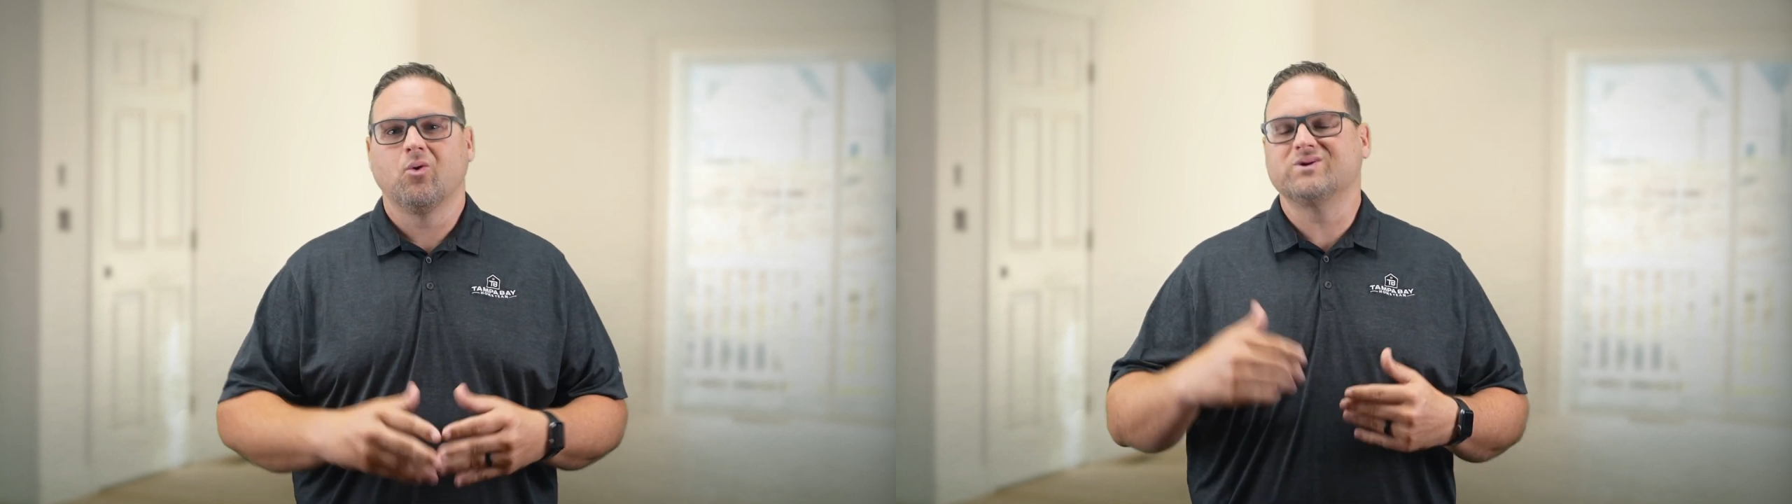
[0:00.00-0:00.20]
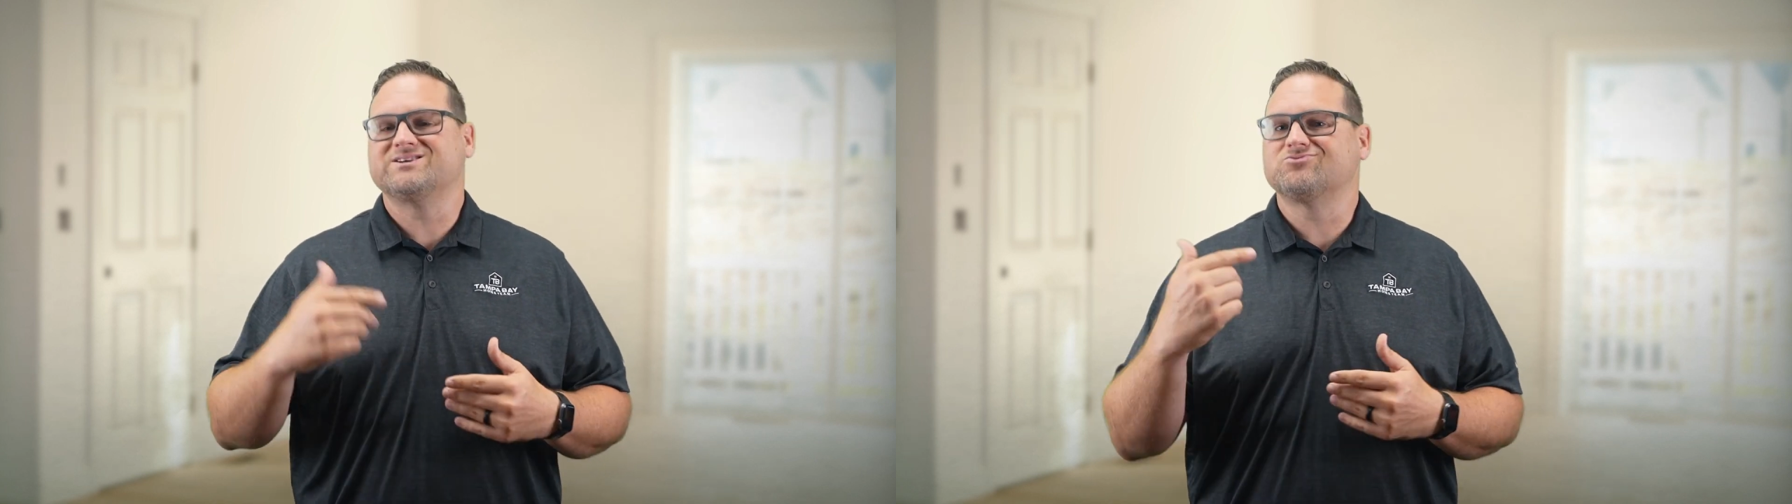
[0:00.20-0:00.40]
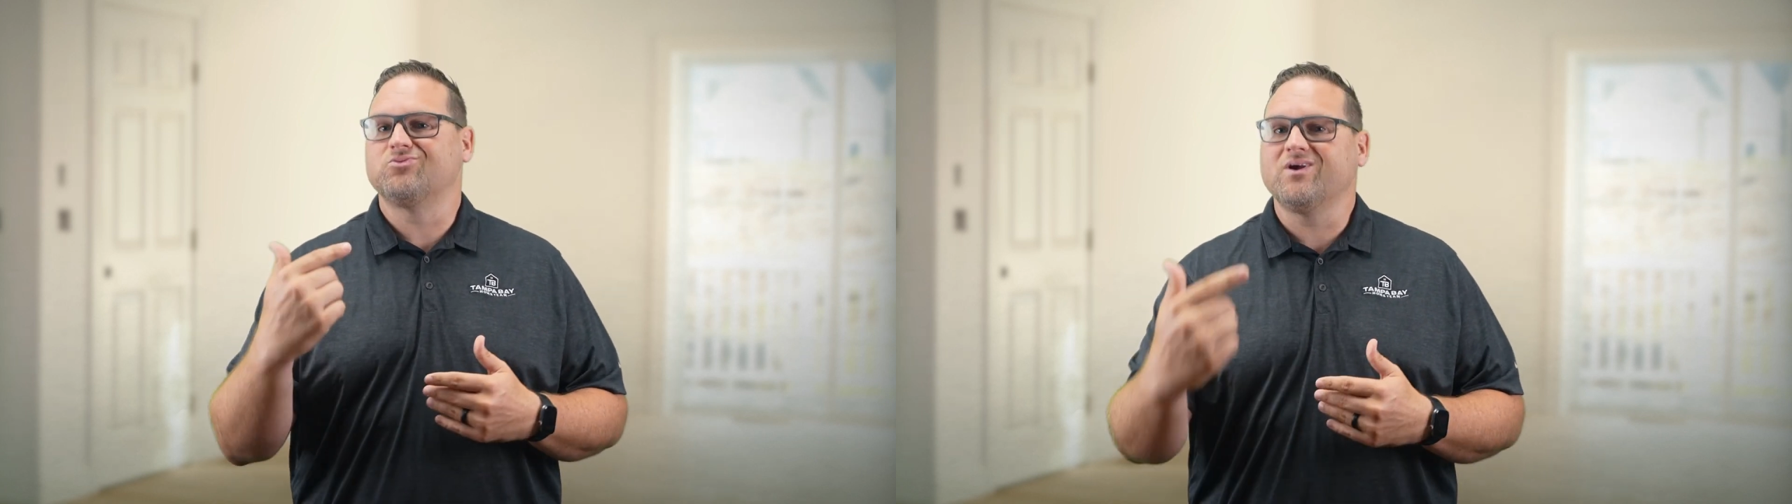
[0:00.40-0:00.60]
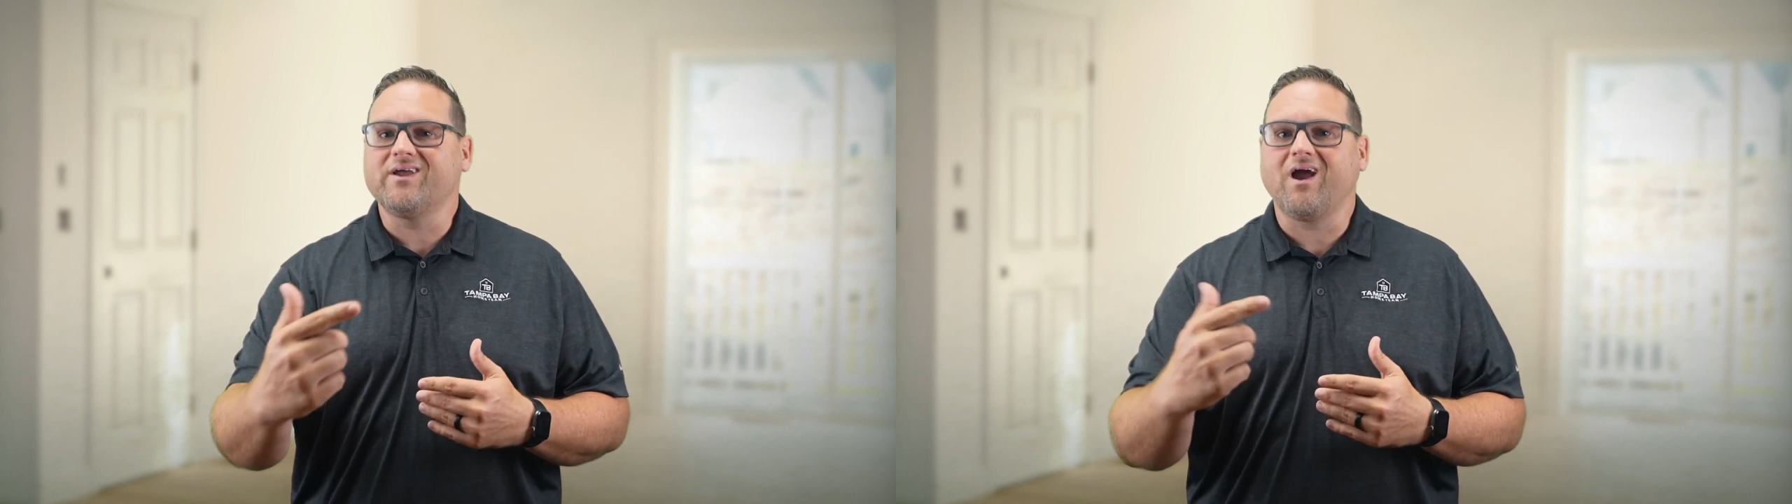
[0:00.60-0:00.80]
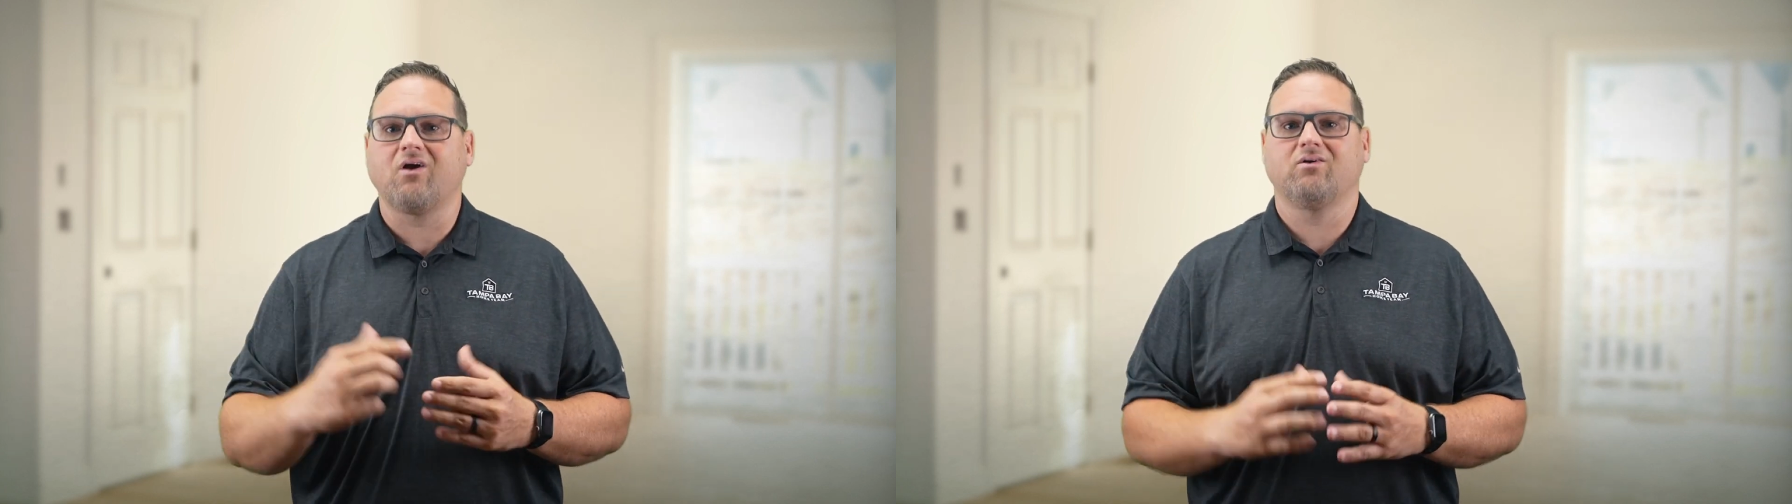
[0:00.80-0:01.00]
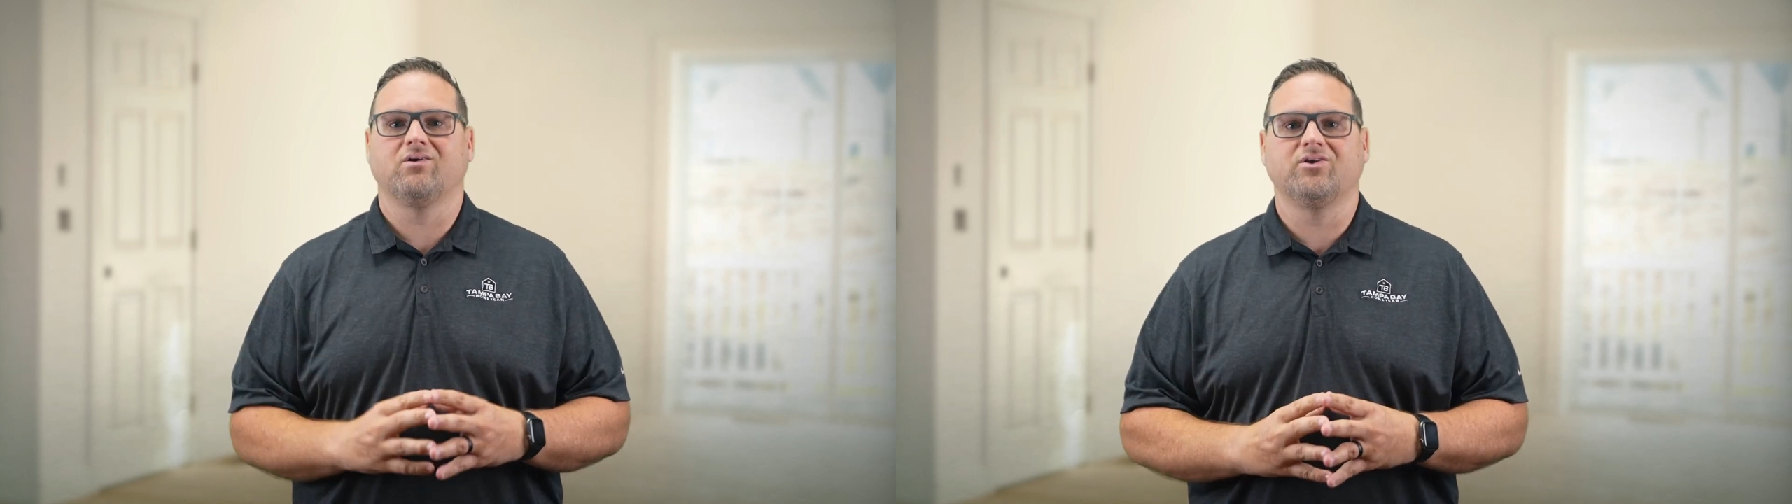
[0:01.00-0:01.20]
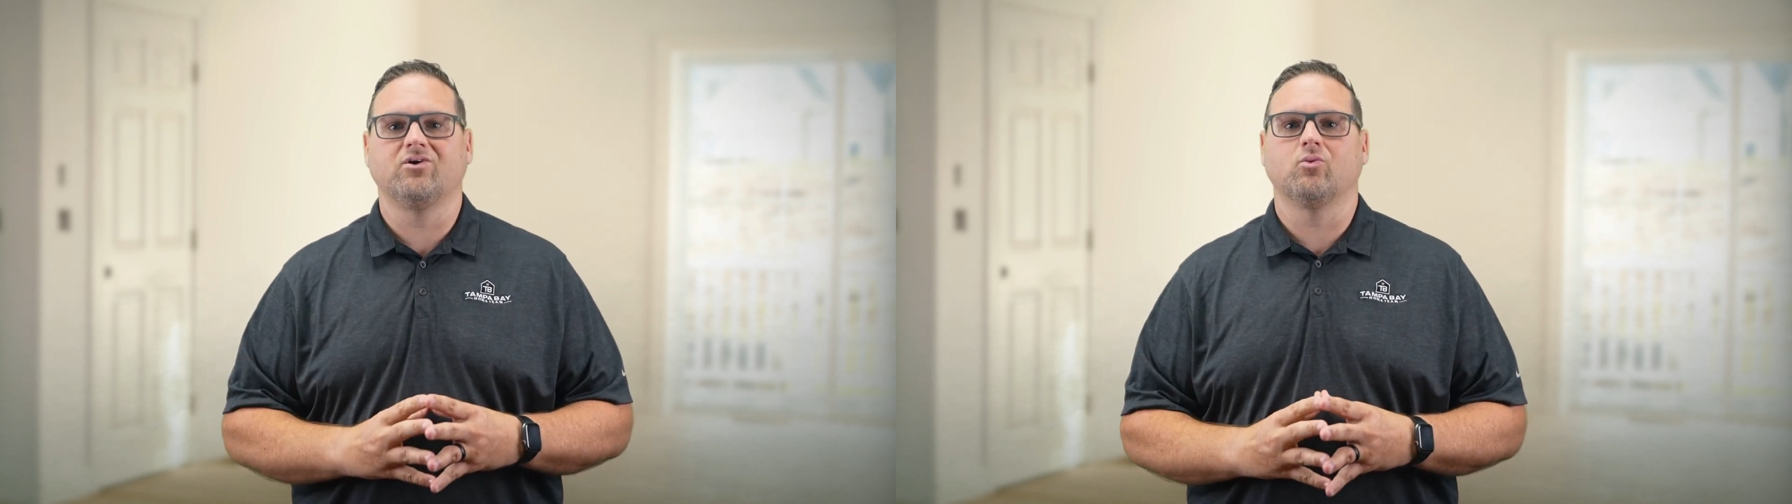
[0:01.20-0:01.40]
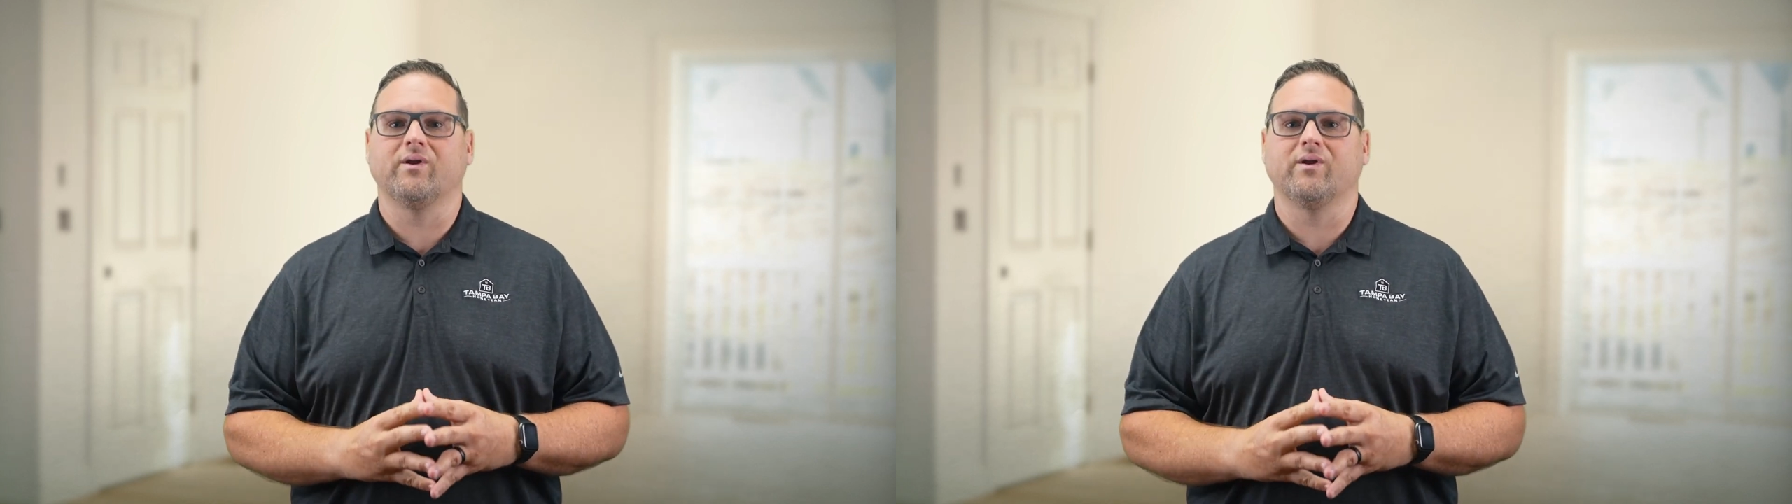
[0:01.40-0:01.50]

which is really hard to do